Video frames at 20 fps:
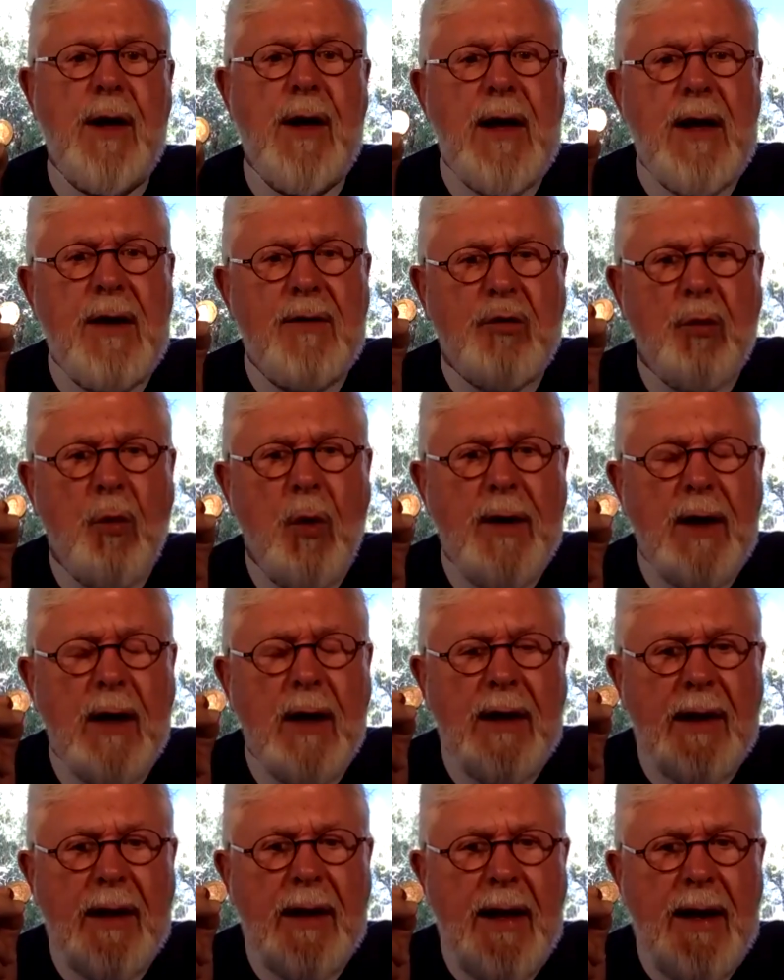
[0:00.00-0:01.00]
It's what
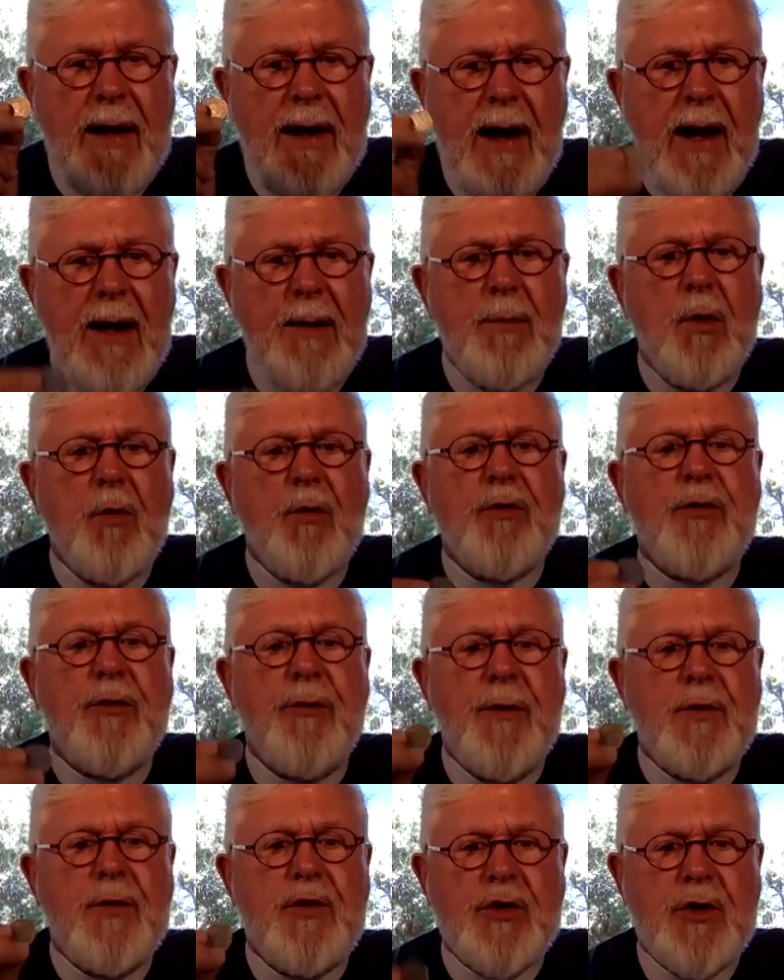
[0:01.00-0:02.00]
enables
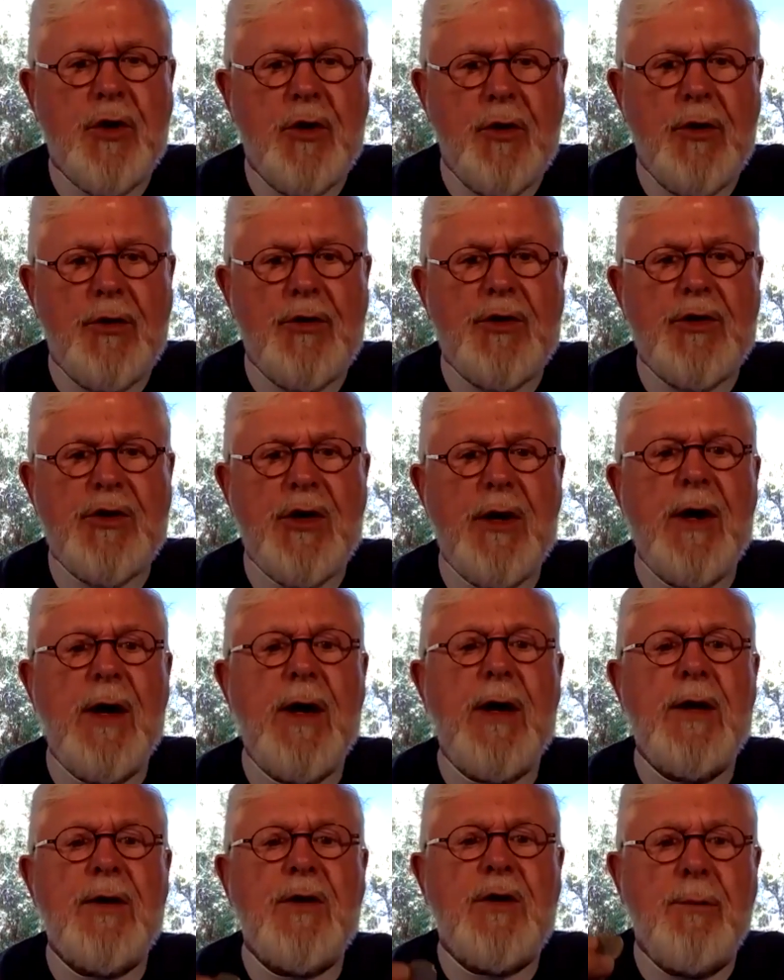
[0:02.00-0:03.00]
the church
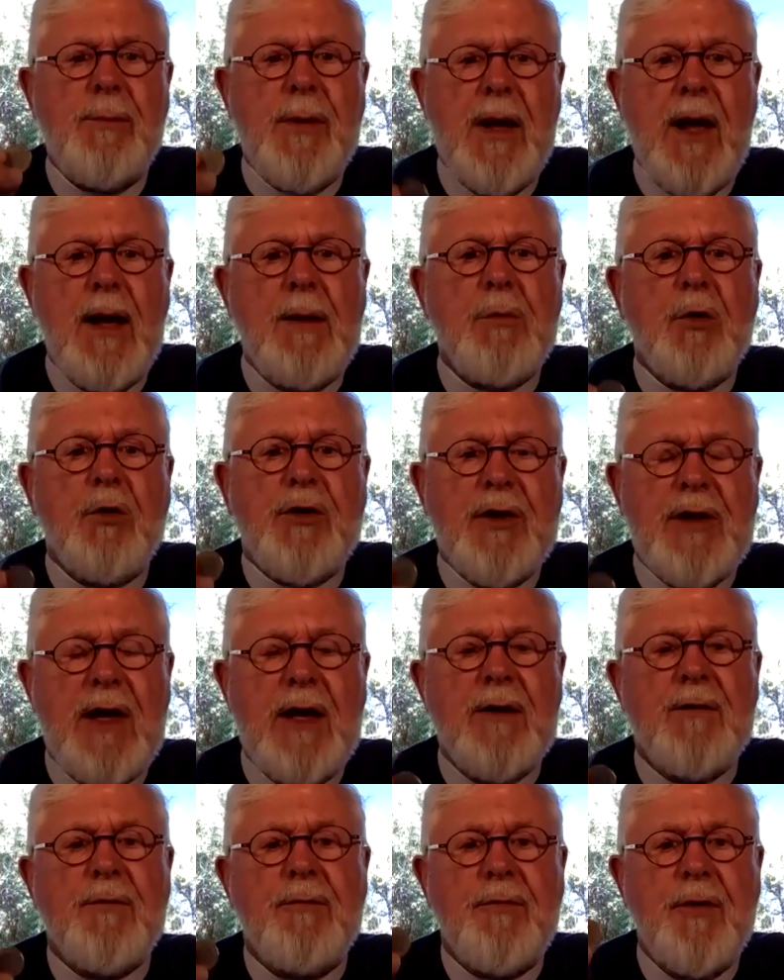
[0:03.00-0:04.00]
to be able to
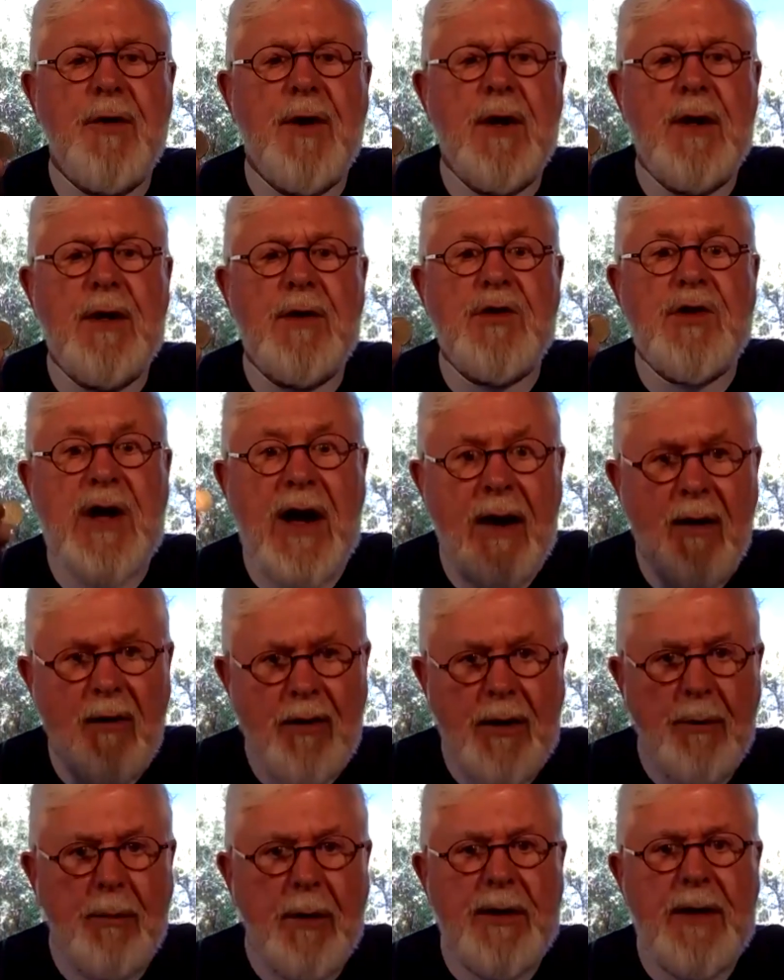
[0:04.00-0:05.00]
give
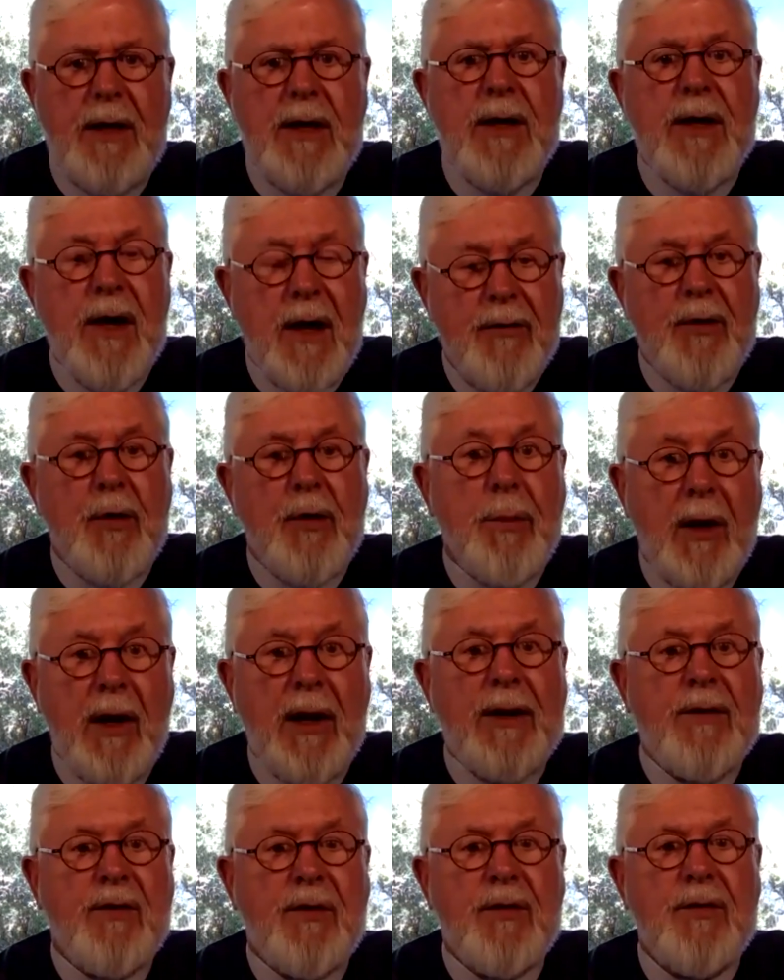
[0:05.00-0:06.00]
charitably in other
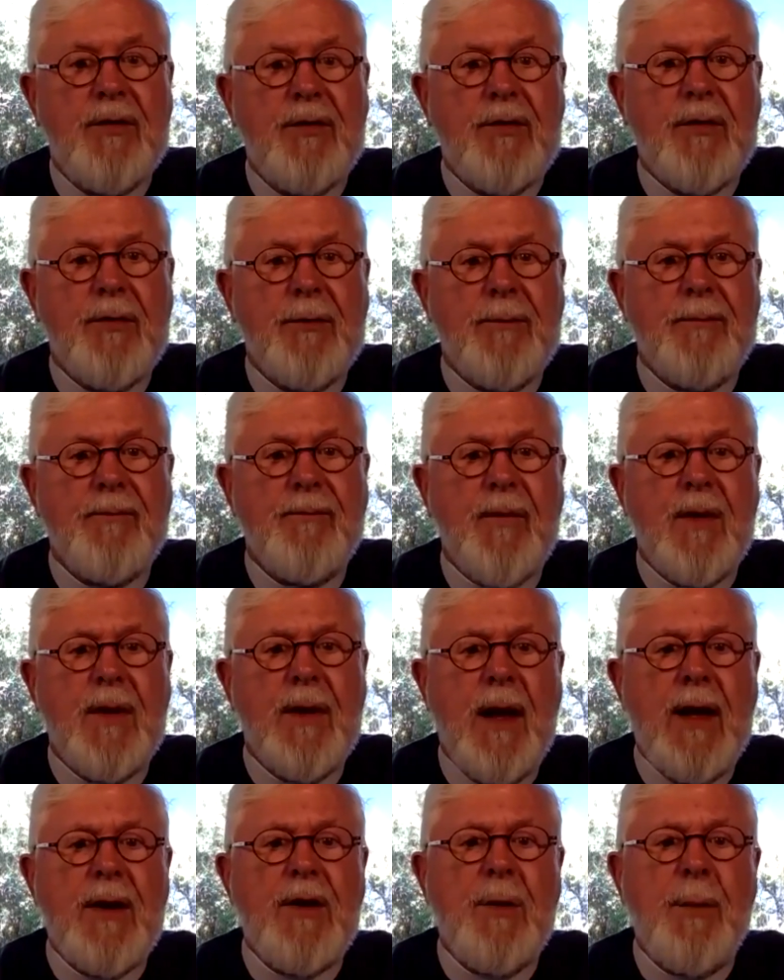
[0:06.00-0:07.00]
places
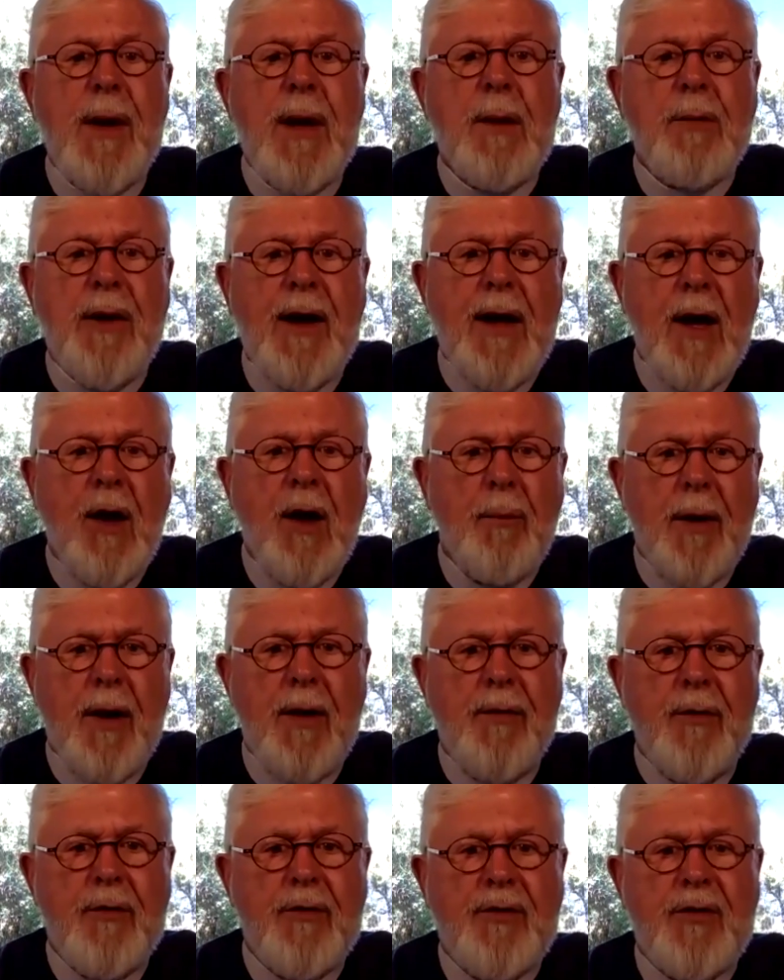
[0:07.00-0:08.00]
and to be able to help
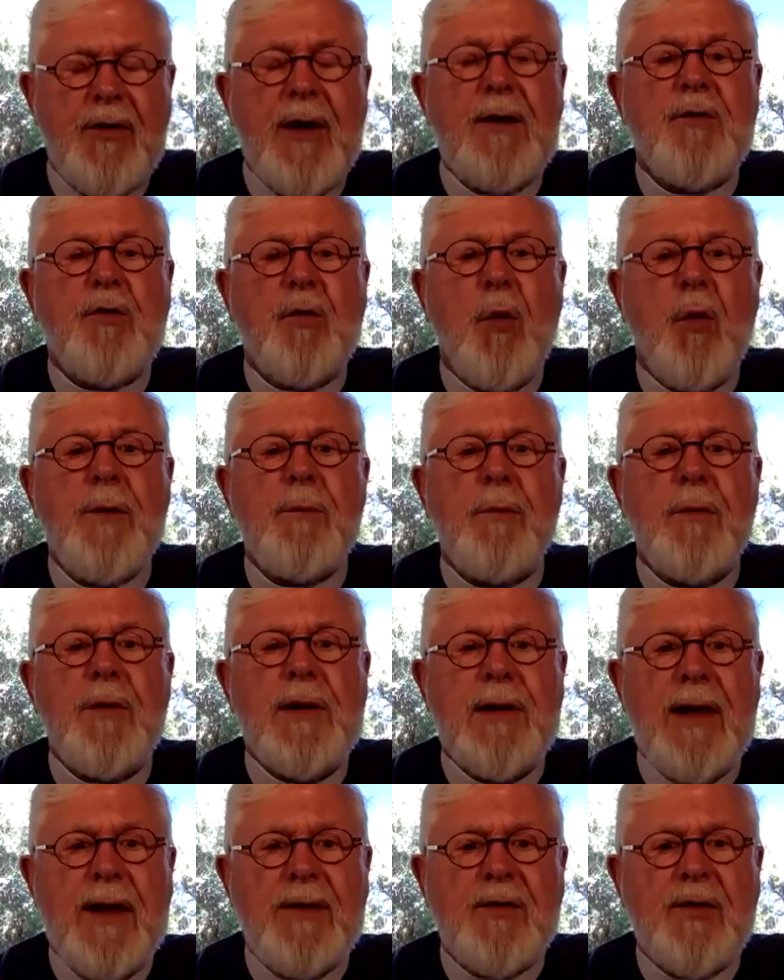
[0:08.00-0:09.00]
others. It's what
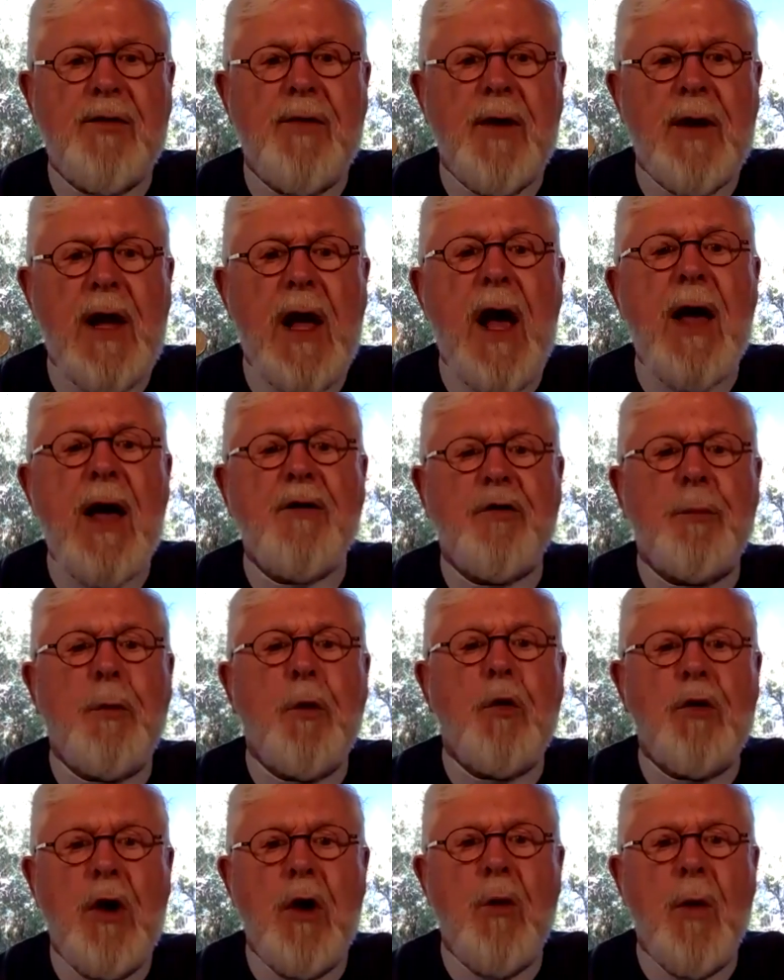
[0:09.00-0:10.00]
lets the
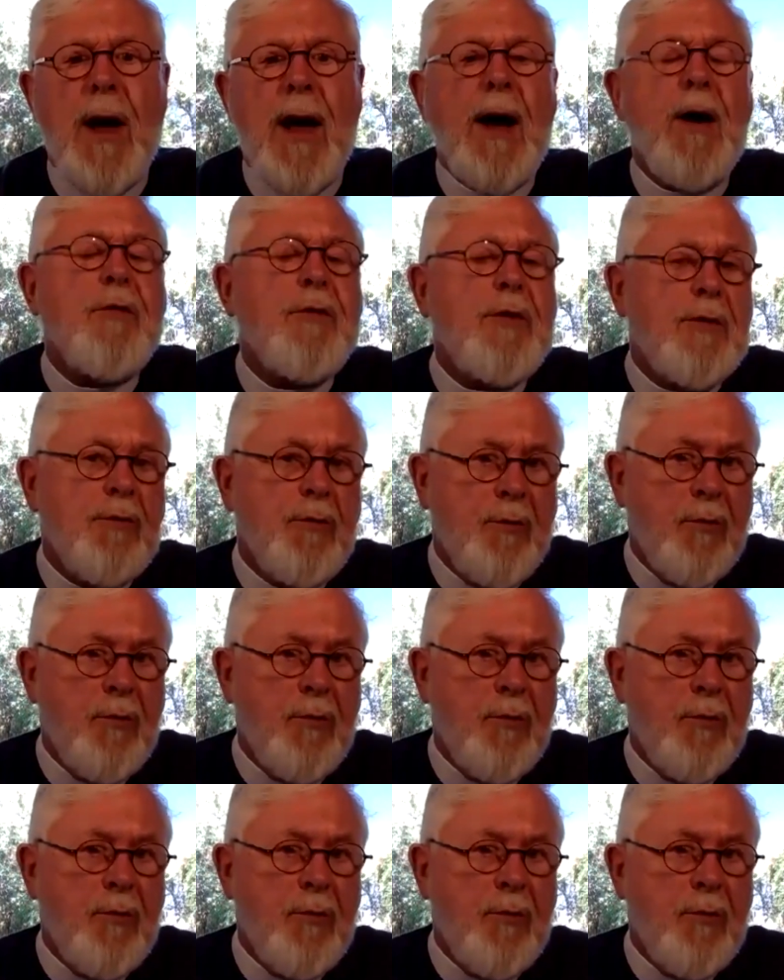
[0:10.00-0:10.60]
gospel go out